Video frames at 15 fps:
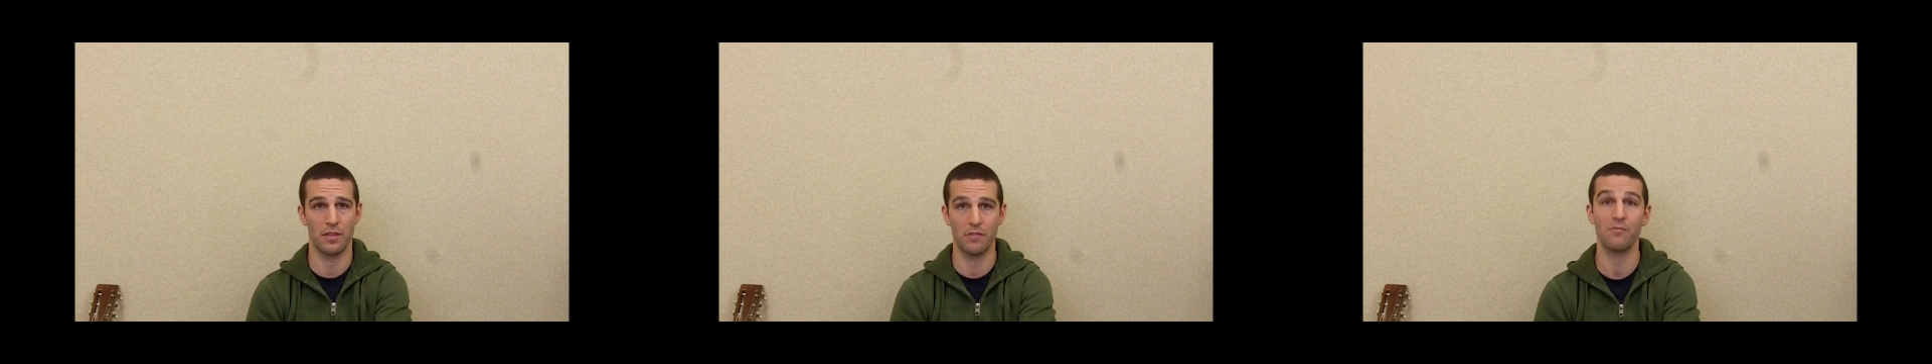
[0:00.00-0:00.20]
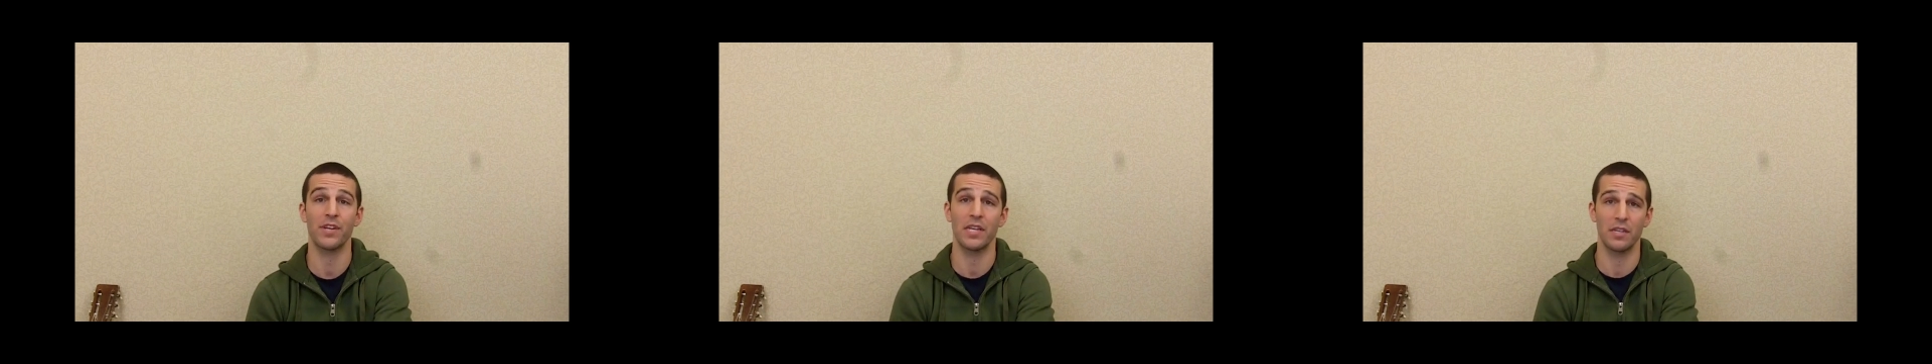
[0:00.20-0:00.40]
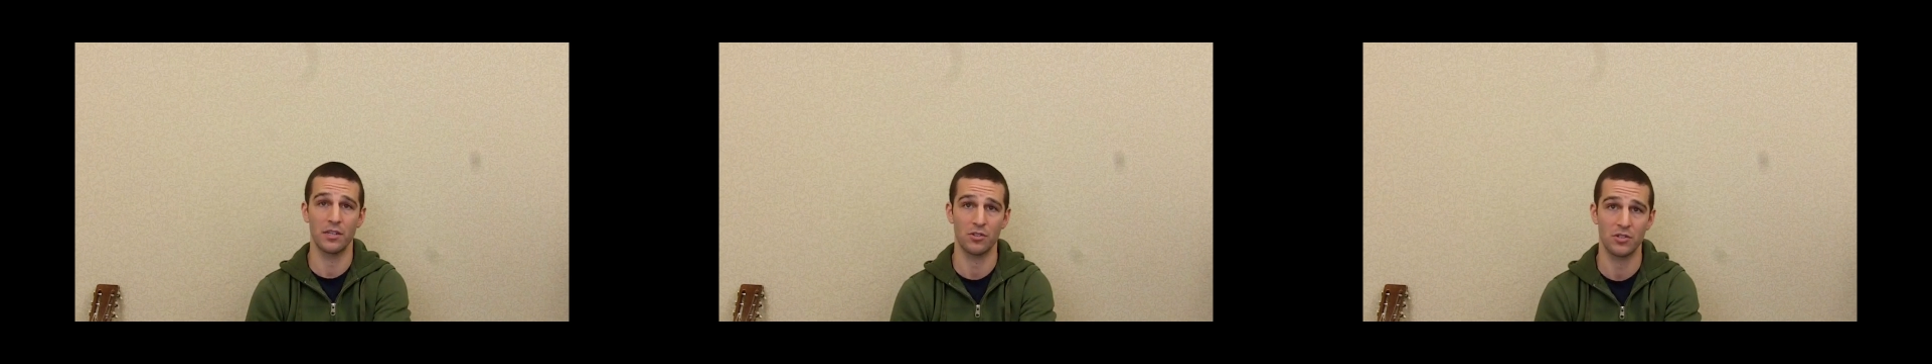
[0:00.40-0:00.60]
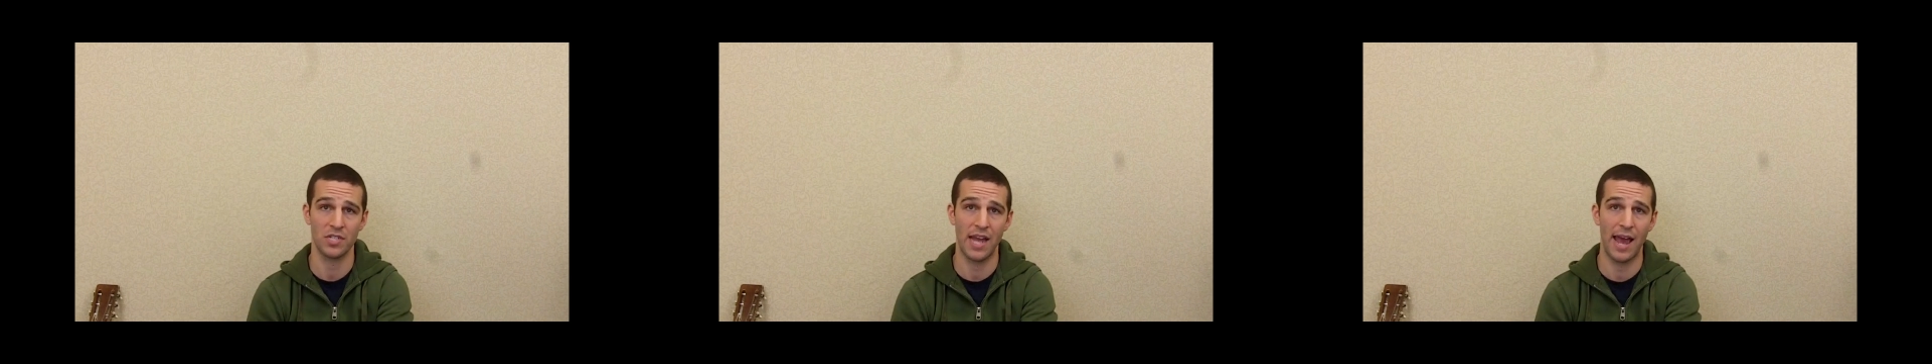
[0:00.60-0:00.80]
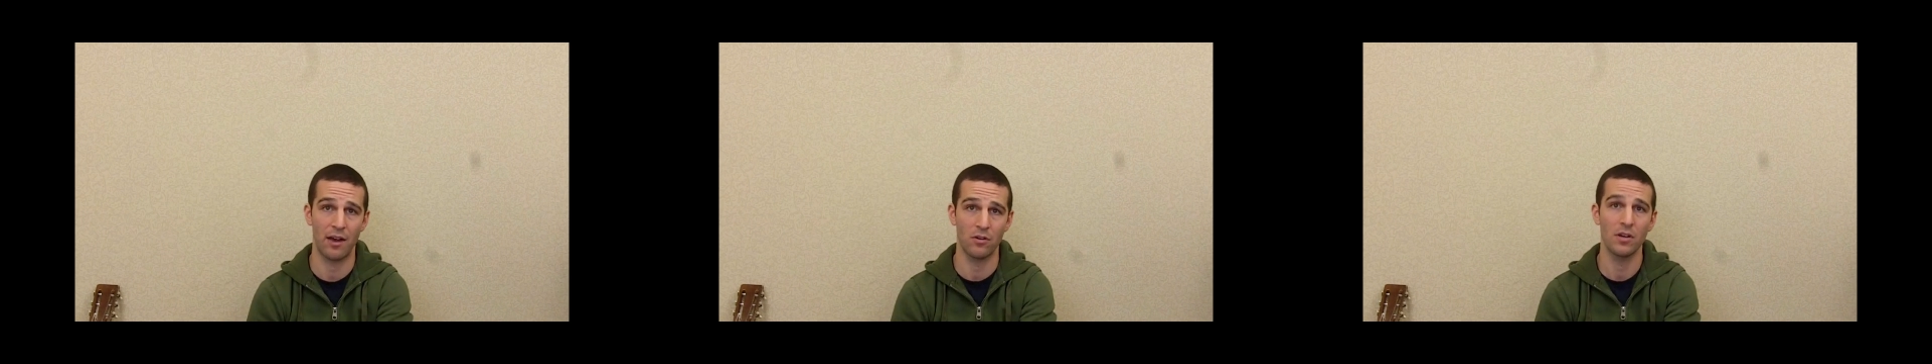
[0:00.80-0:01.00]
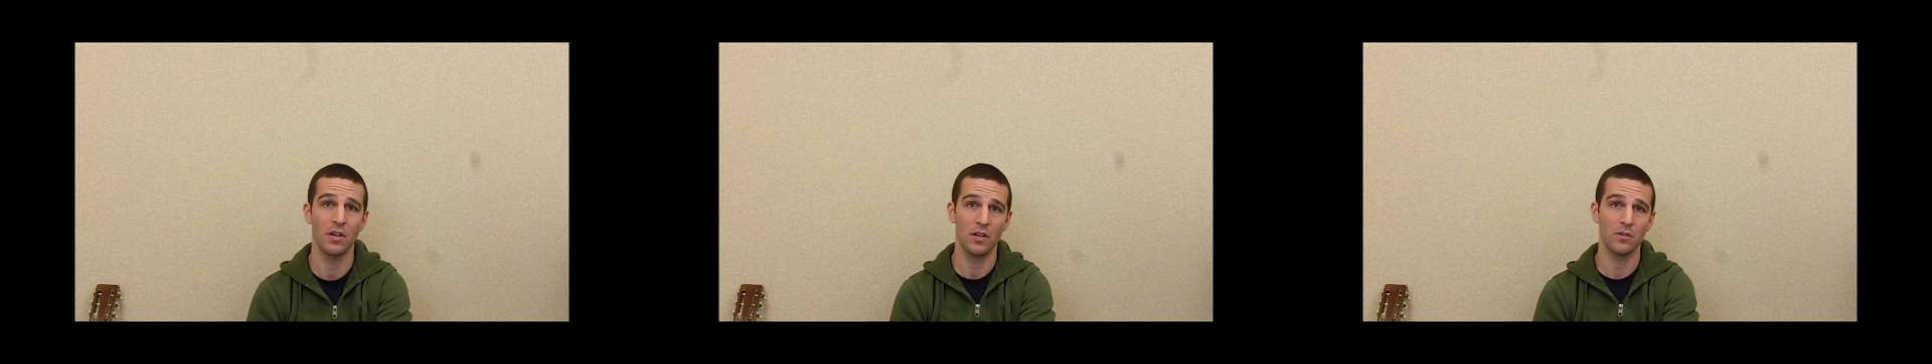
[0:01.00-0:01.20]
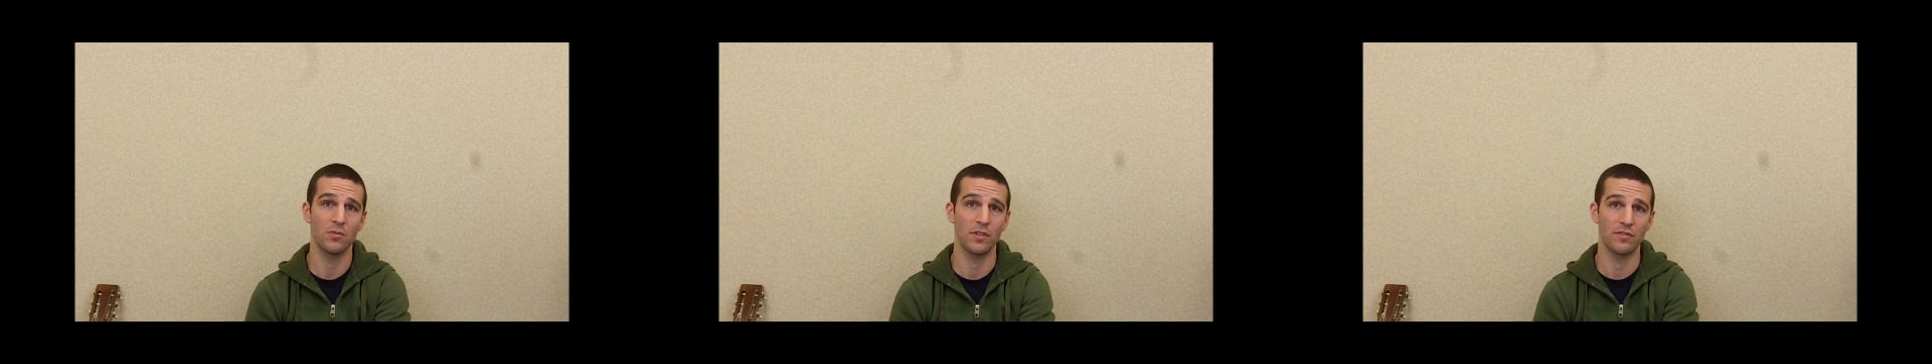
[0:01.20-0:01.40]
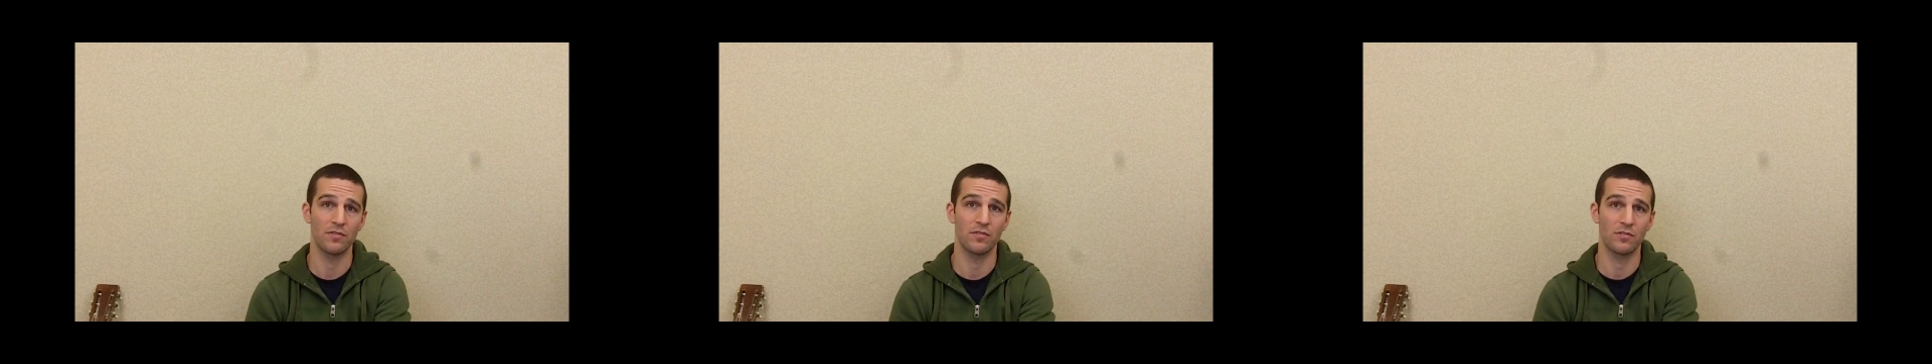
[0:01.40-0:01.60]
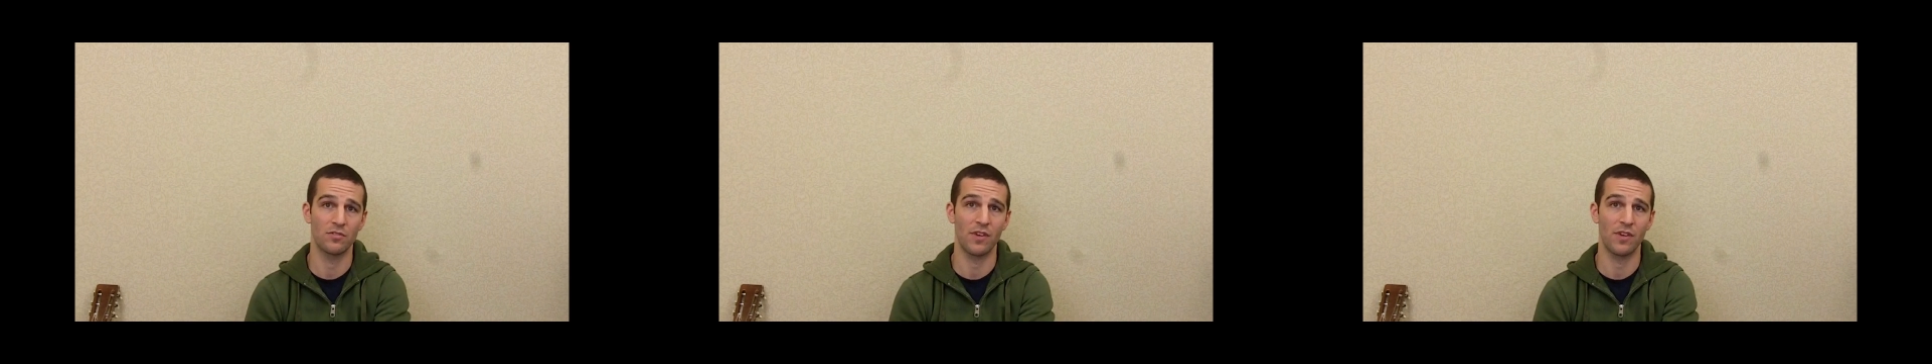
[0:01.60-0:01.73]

3 years now, we've